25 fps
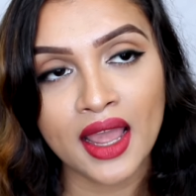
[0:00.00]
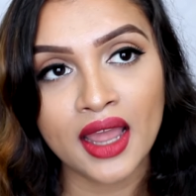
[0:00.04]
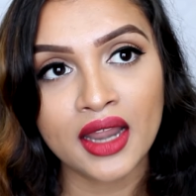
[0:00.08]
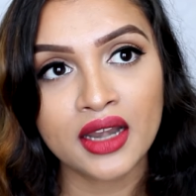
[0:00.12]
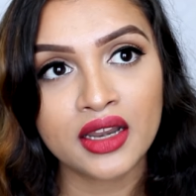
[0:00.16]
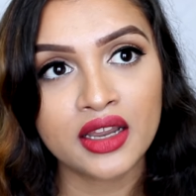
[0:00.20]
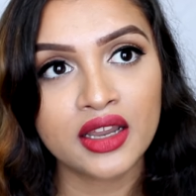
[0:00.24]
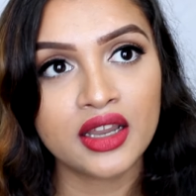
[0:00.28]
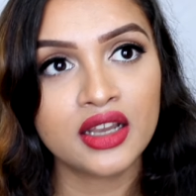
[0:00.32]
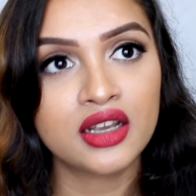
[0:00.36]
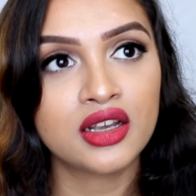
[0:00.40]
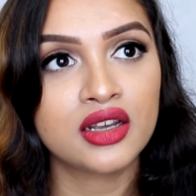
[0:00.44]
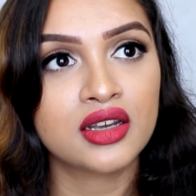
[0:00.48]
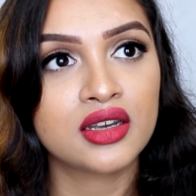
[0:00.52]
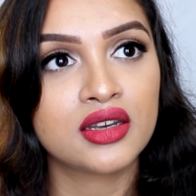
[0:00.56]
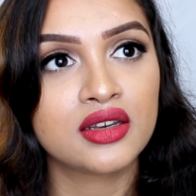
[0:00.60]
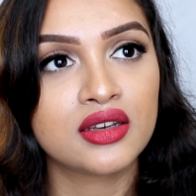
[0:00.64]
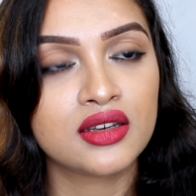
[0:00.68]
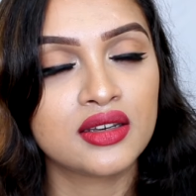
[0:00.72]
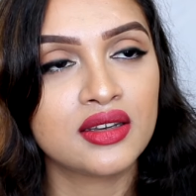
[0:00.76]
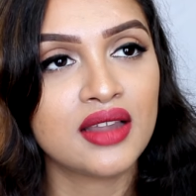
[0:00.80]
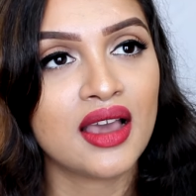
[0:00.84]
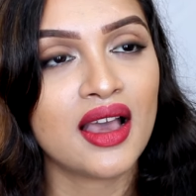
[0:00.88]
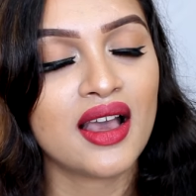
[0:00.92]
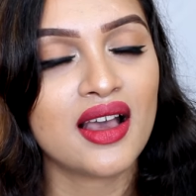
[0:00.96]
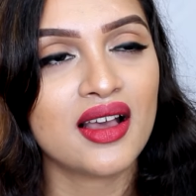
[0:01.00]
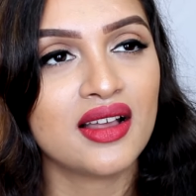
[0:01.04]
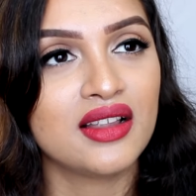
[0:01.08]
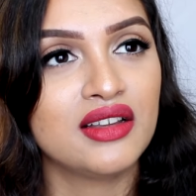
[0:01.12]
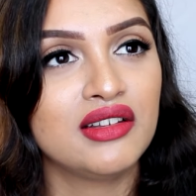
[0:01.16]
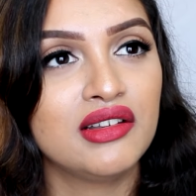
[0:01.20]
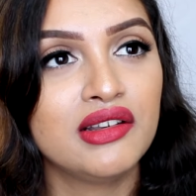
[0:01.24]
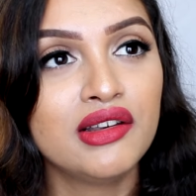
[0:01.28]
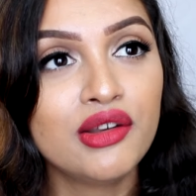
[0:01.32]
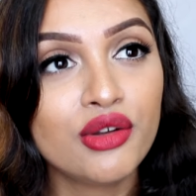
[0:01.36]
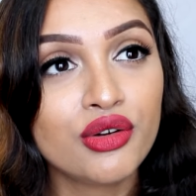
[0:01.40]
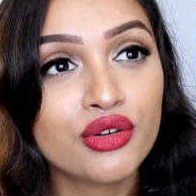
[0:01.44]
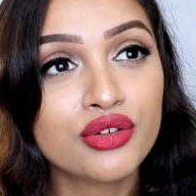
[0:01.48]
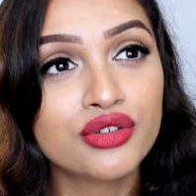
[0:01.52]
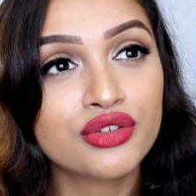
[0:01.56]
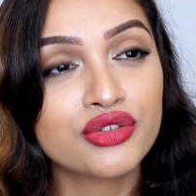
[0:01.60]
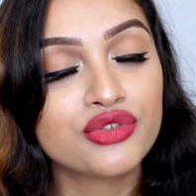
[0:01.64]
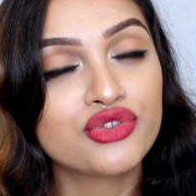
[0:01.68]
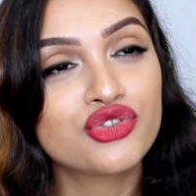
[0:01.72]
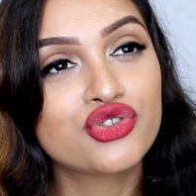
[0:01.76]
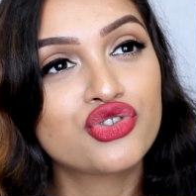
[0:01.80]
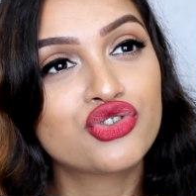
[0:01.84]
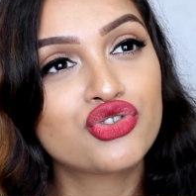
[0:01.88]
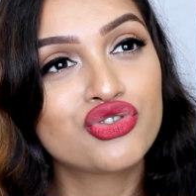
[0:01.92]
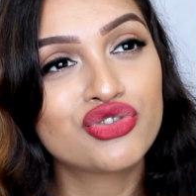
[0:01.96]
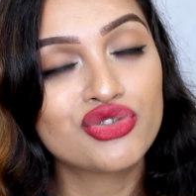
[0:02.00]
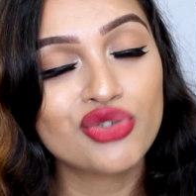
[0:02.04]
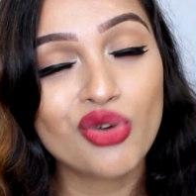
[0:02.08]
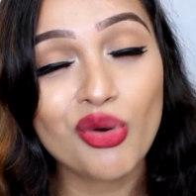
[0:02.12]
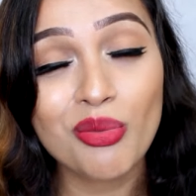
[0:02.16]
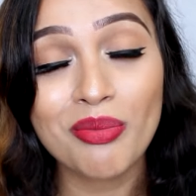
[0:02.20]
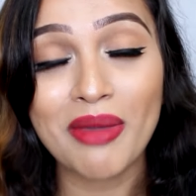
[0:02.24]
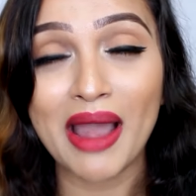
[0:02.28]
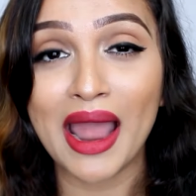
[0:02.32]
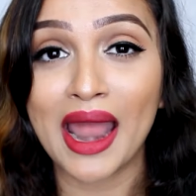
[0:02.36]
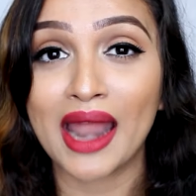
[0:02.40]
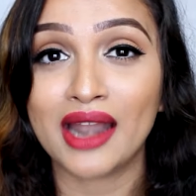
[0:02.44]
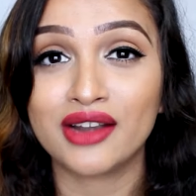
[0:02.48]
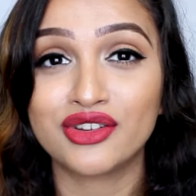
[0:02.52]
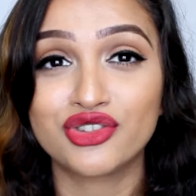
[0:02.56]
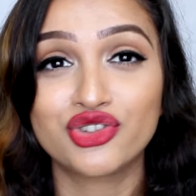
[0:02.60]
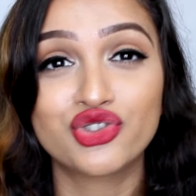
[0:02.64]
and it looked so bad.